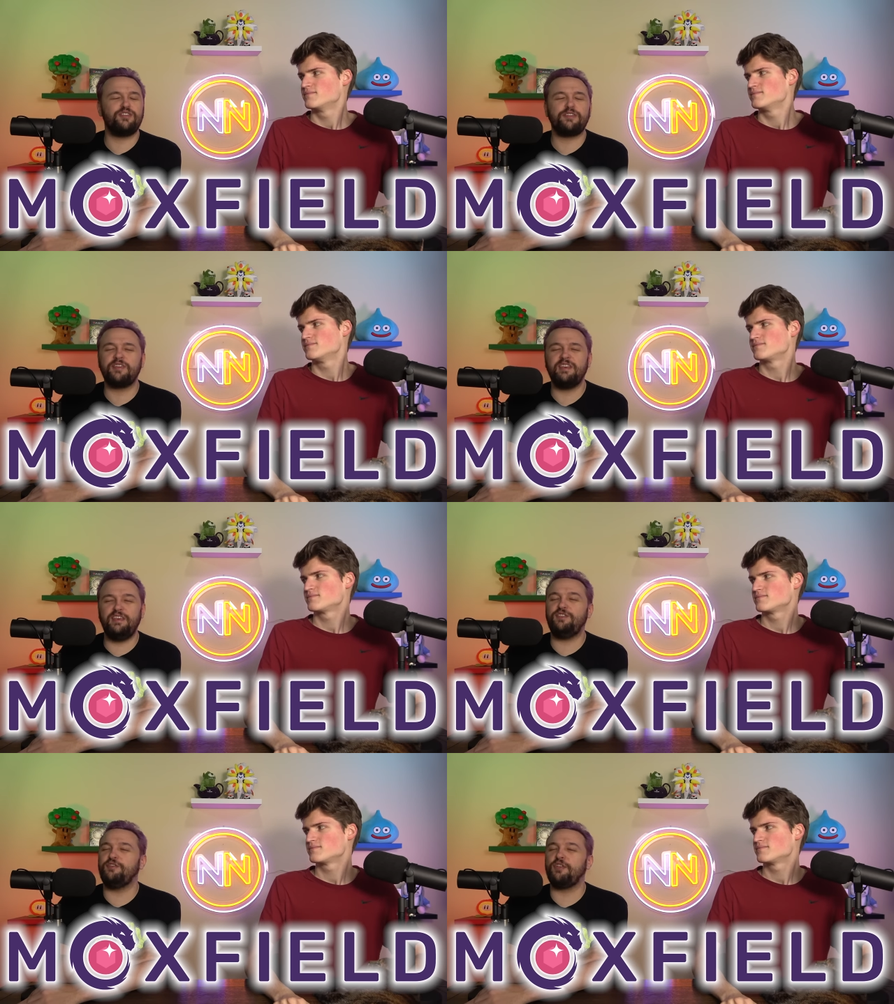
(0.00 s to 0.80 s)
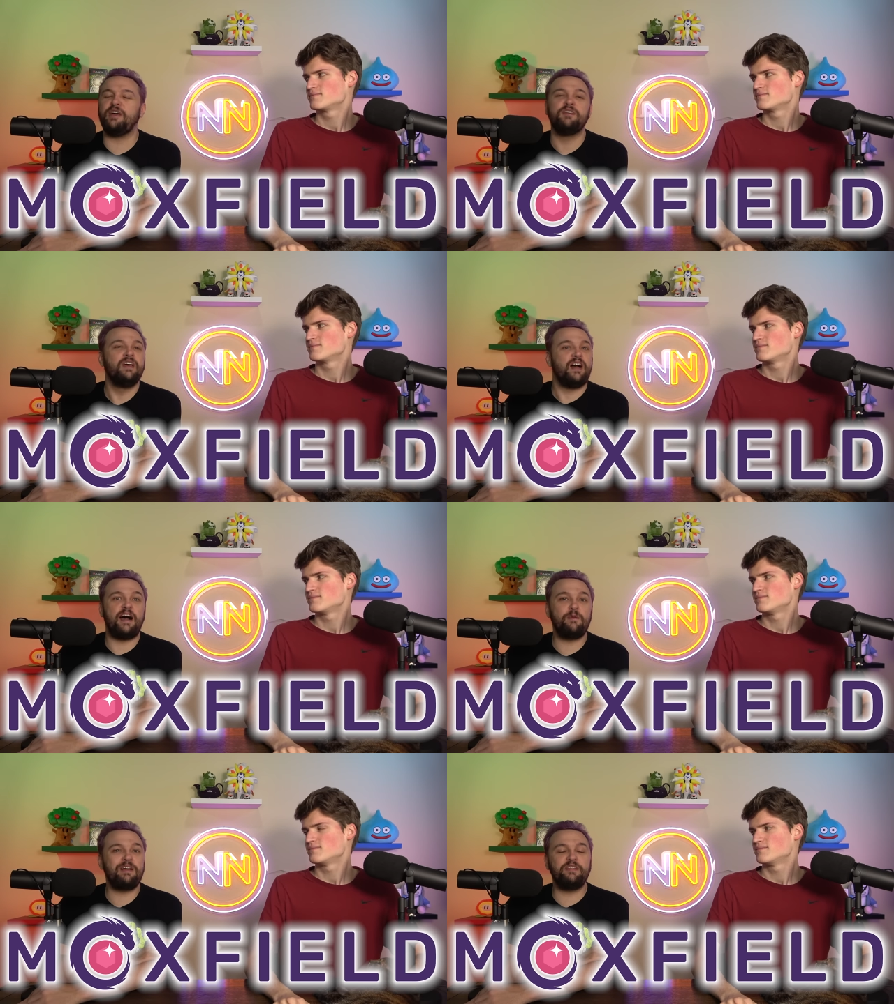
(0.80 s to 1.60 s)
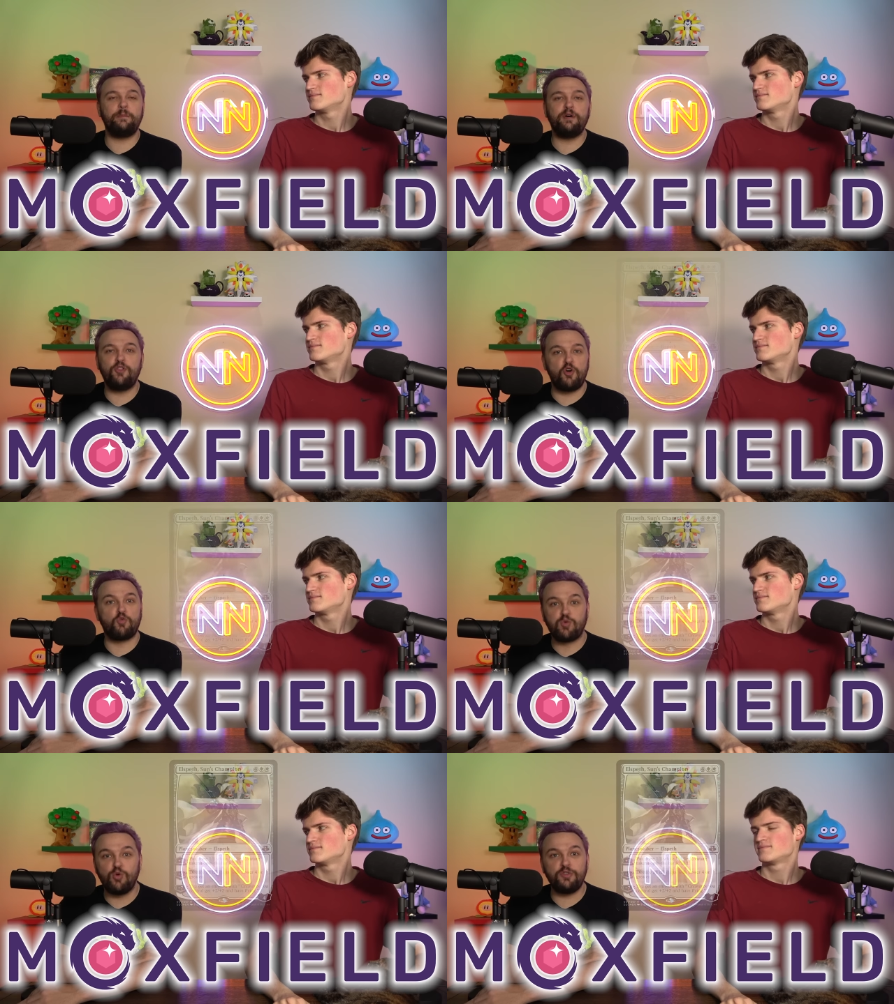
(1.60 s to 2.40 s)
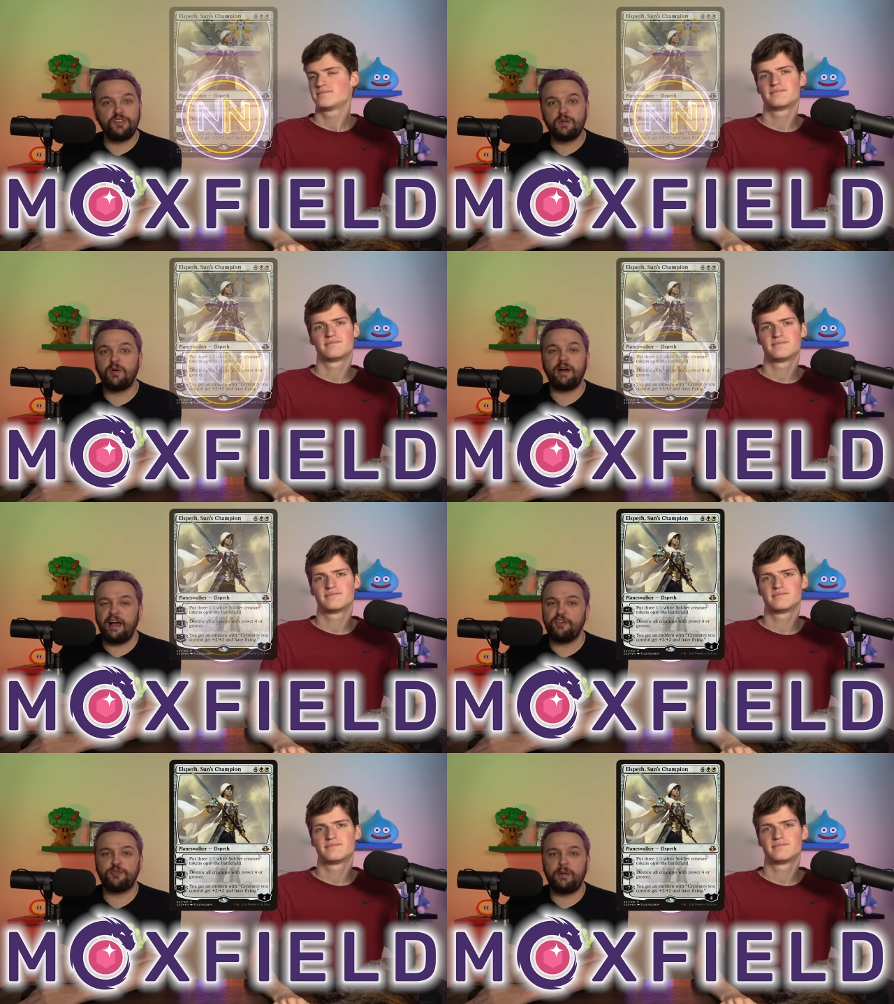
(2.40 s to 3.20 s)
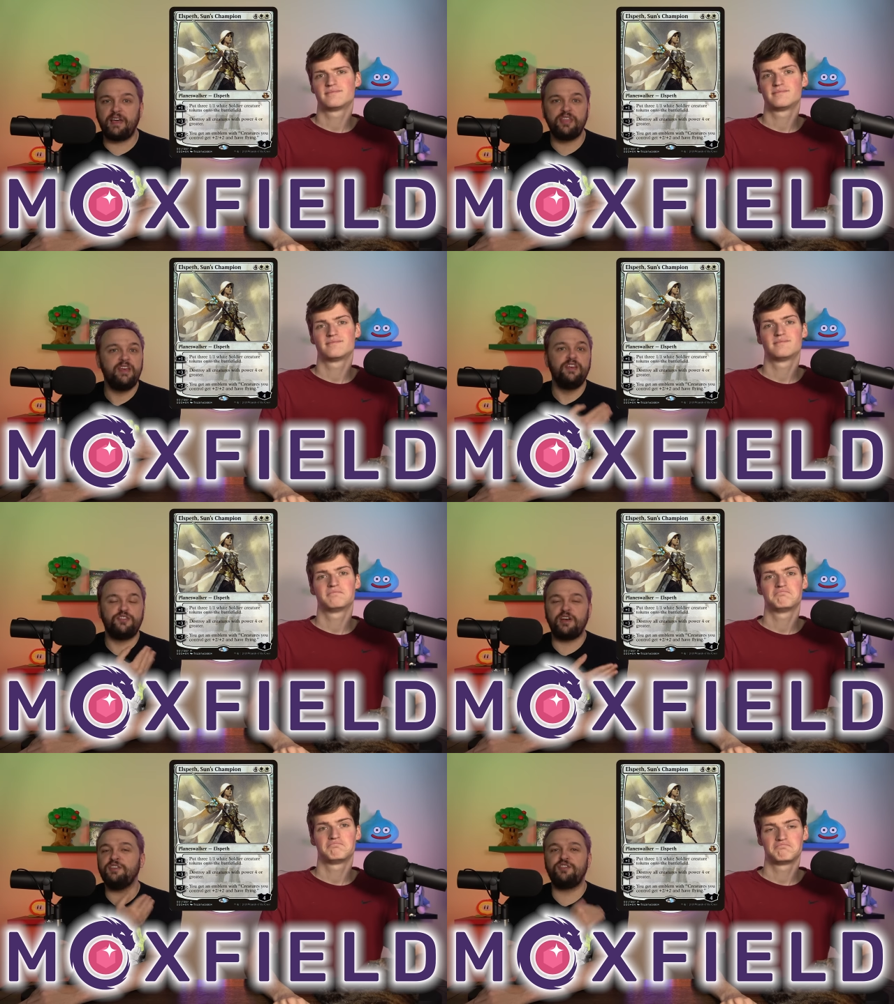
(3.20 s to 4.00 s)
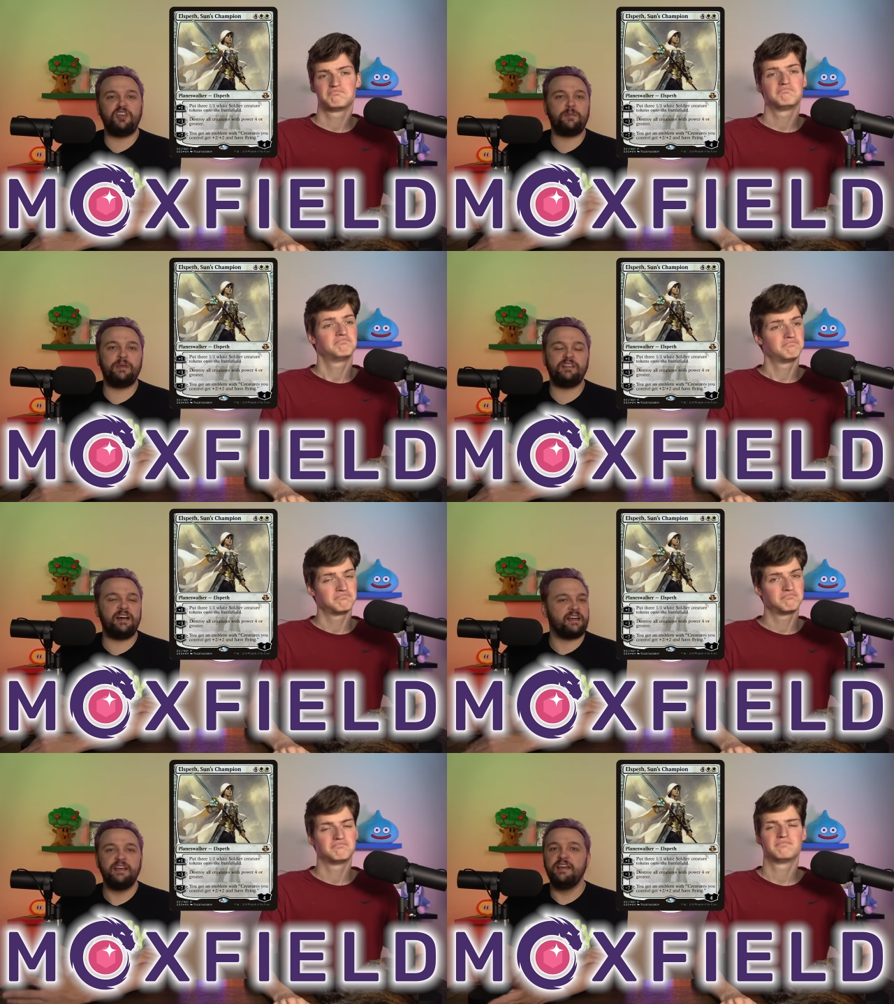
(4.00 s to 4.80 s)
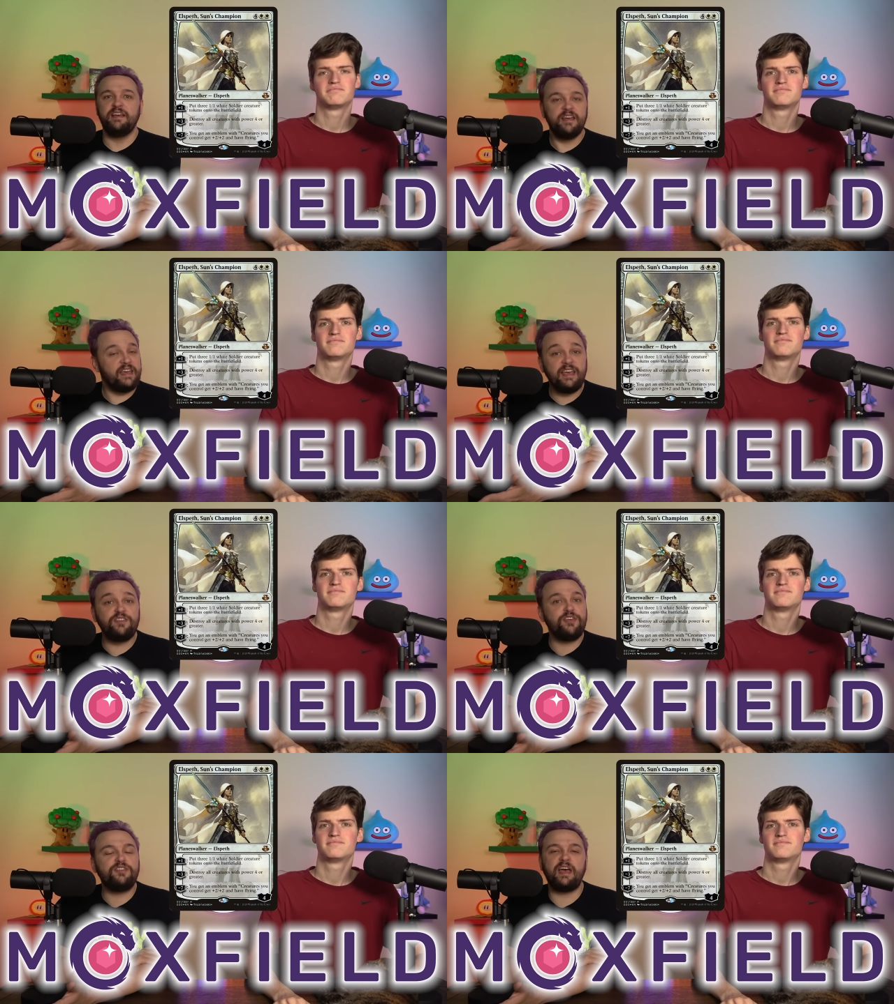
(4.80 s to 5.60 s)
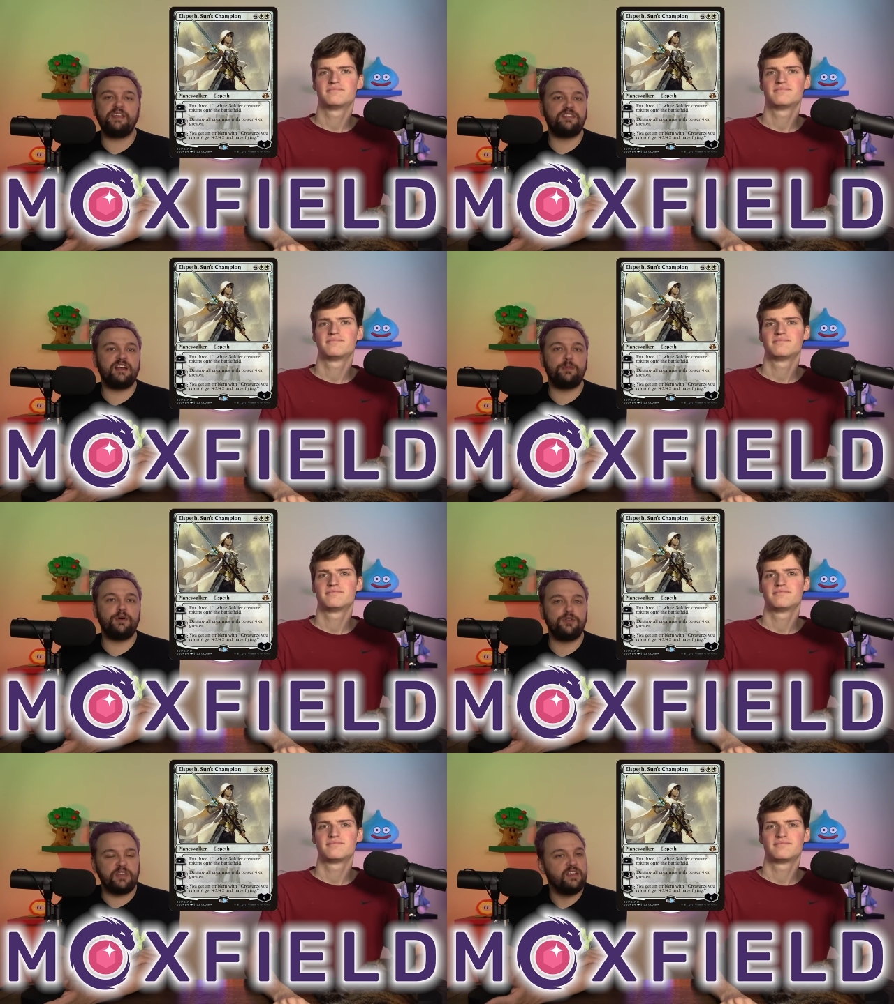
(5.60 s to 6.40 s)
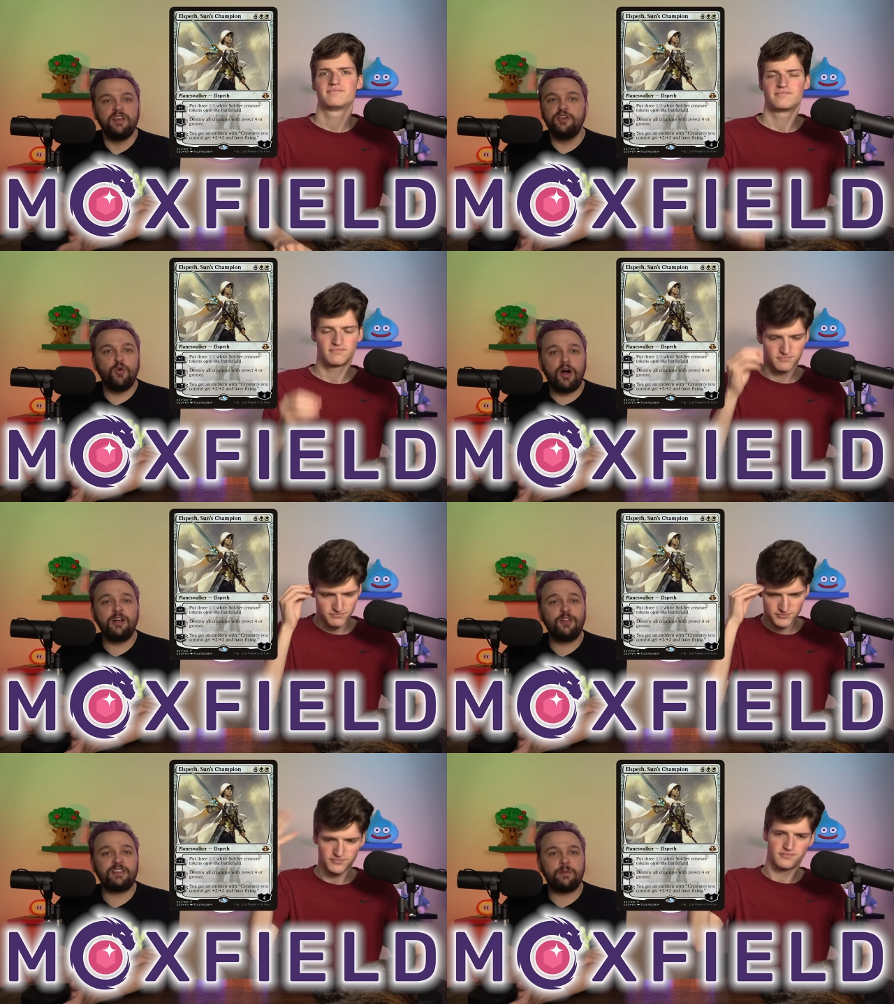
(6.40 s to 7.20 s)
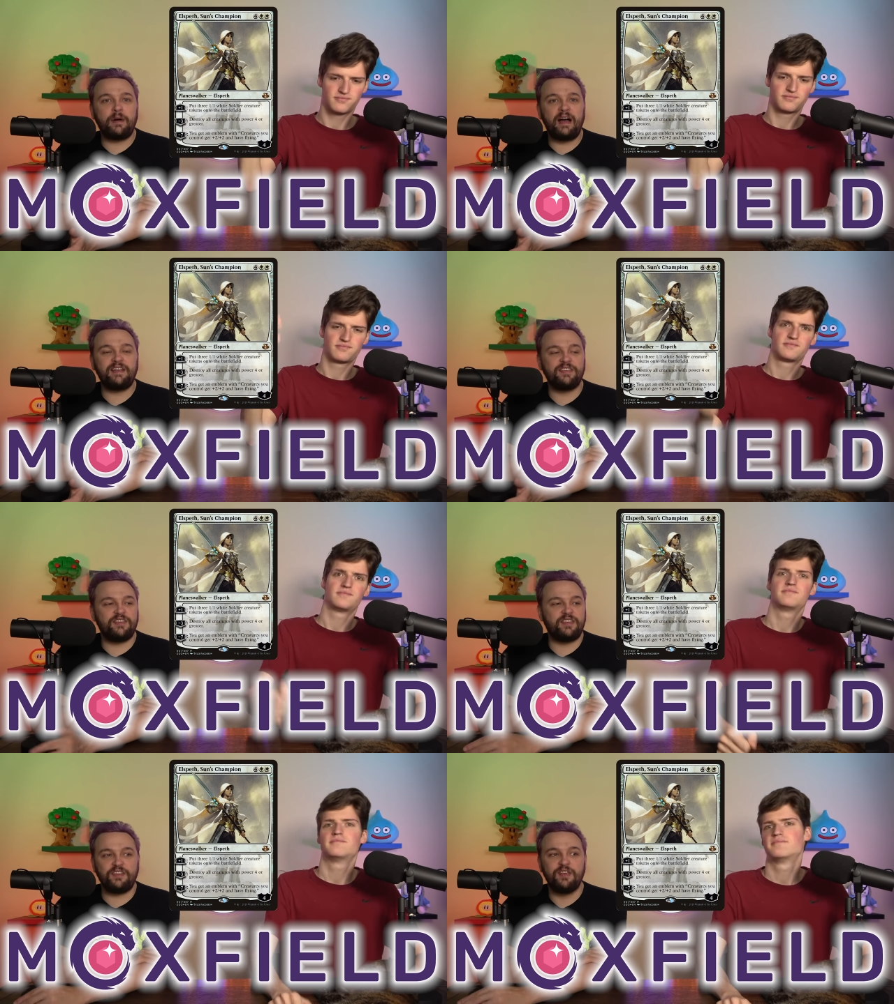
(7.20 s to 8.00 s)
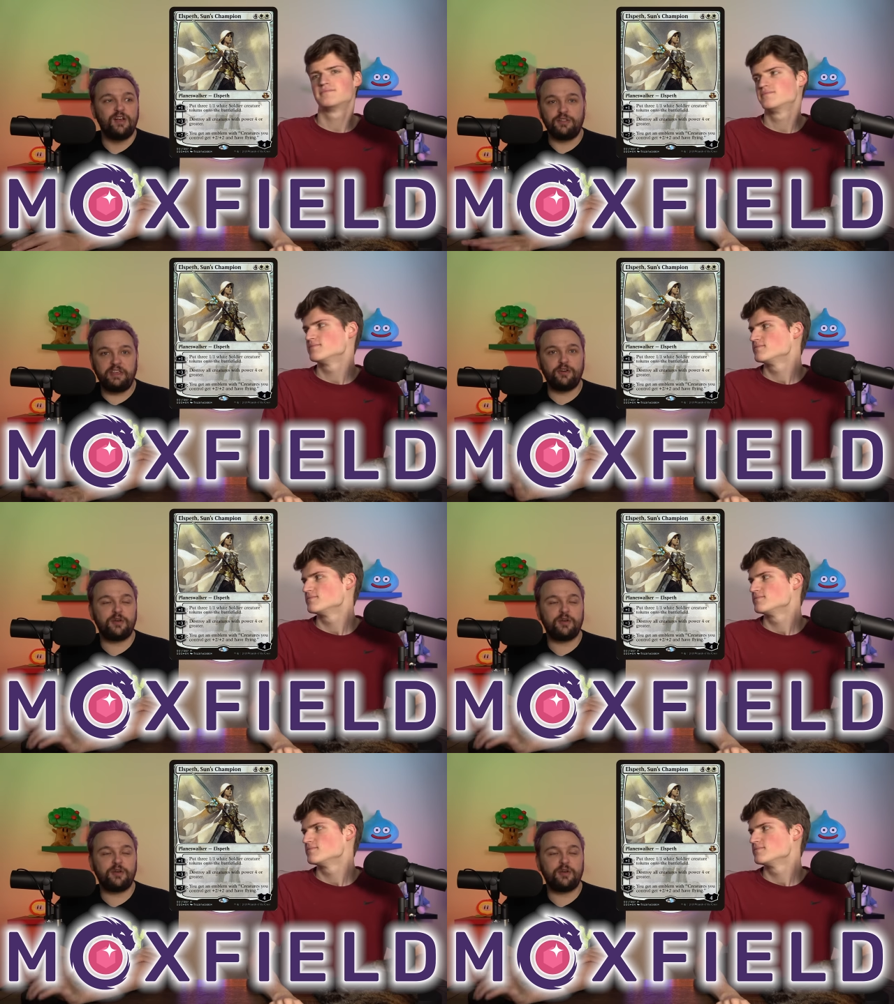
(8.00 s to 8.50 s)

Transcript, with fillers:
Speaker 1: just ease of life. I wanted to build a Rule Zero Elspeth Sun's Champion deck. It just has that ability. You unclick the box that says legal